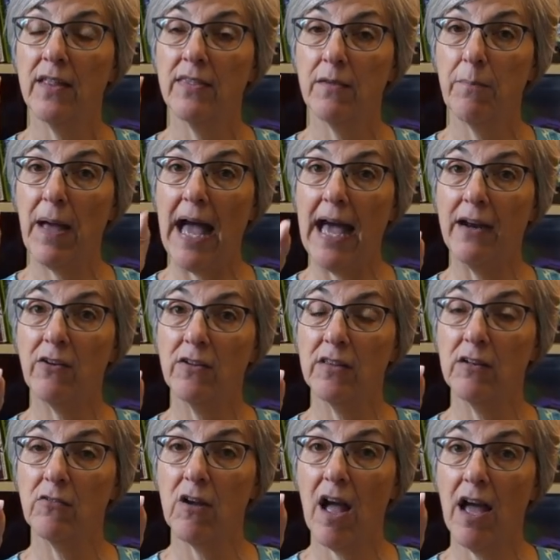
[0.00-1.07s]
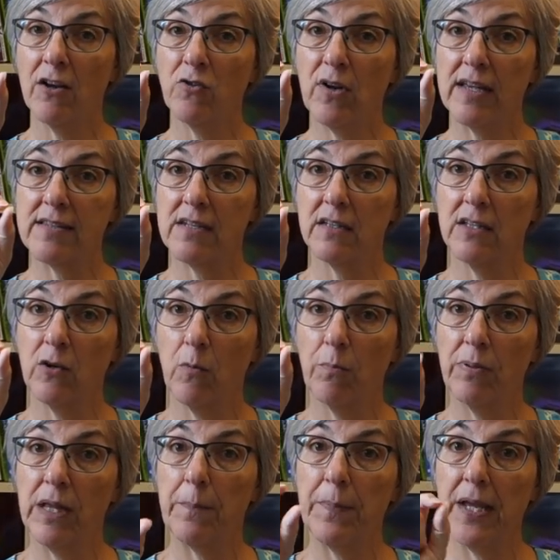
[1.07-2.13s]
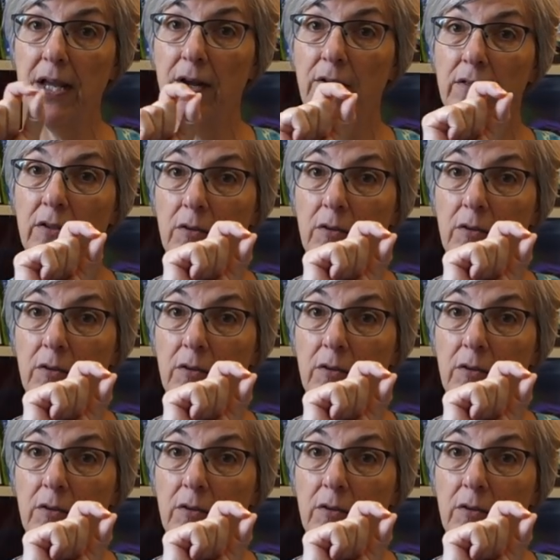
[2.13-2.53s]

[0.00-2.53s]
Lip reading: the pattern, little contrast, little blip here,